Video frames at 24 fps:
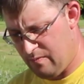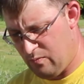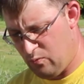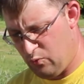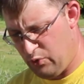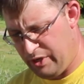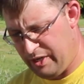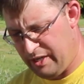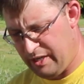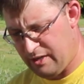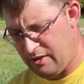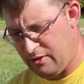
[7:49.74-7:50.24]

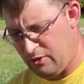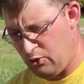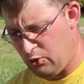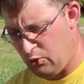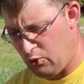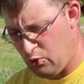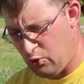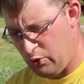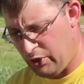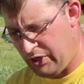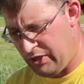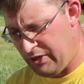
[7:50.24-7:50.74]
We need a new
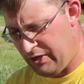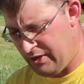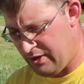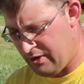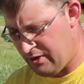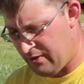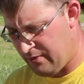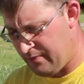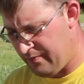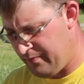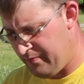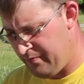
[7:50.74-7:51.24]
queen
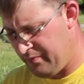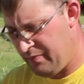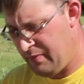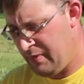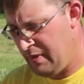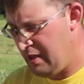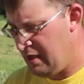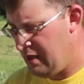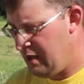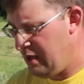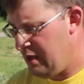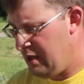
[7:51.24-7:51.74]
here.
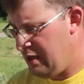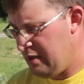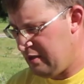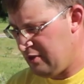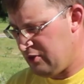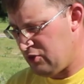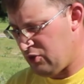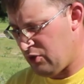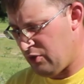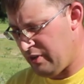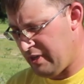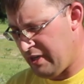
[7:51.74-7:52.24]

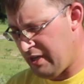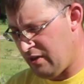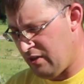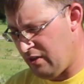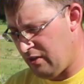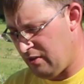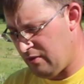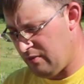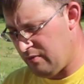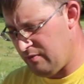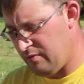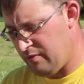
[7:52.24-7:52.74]
So
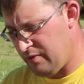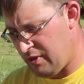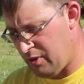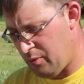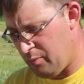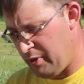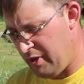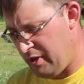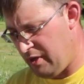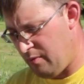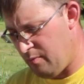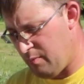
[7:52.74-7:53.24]
they'll
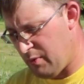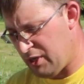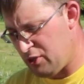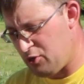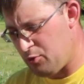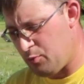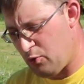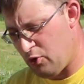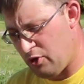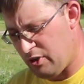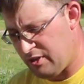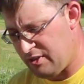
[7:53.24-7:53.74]
be
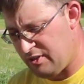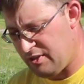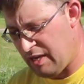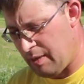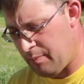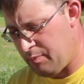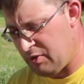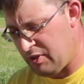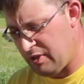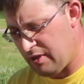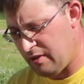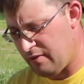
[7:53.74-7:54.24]
much more
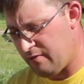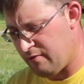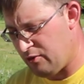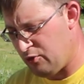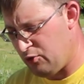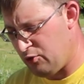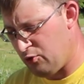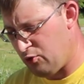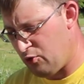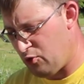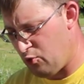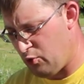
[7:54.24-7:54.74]
accepting of a
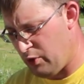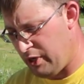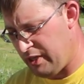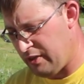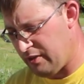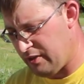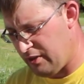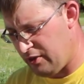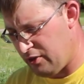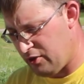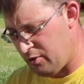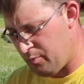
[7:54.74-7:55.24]
new queen
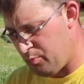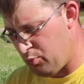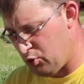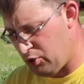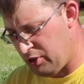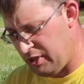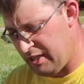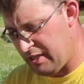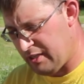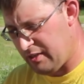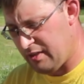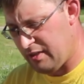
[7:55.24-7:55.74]
that you're
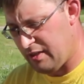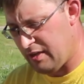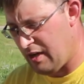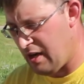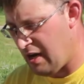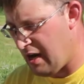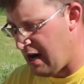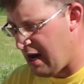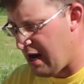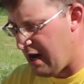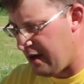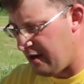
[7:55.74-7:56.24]
putting into the
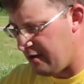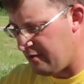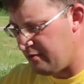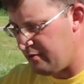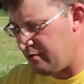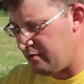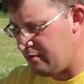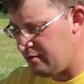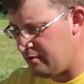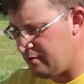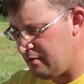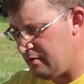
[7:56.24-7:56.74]
hive
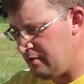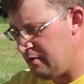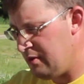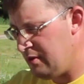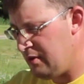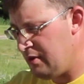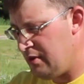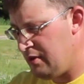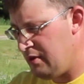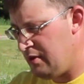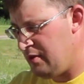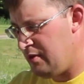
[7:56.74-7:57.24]

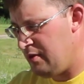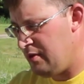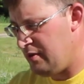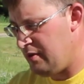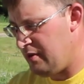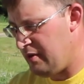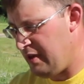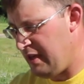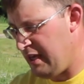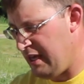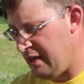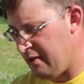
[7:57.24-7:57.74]

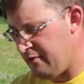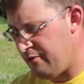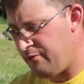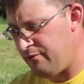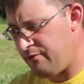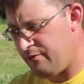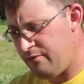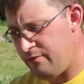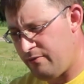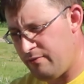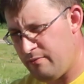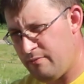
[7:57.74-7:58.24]
if
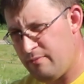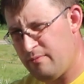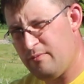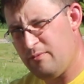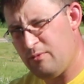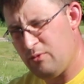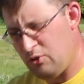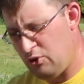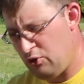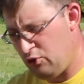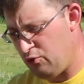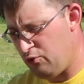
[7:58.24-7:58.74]

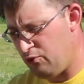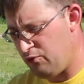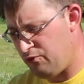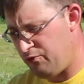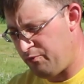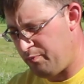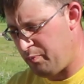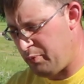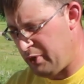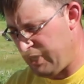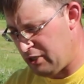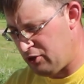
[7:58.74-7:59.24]

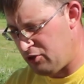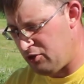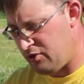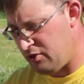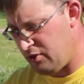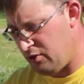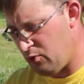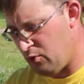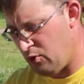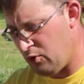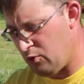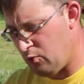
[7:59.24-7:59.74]
you've pinched
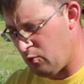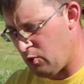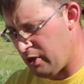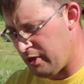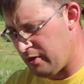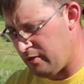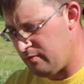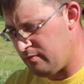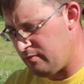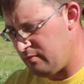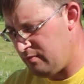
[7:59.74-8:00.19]
the old one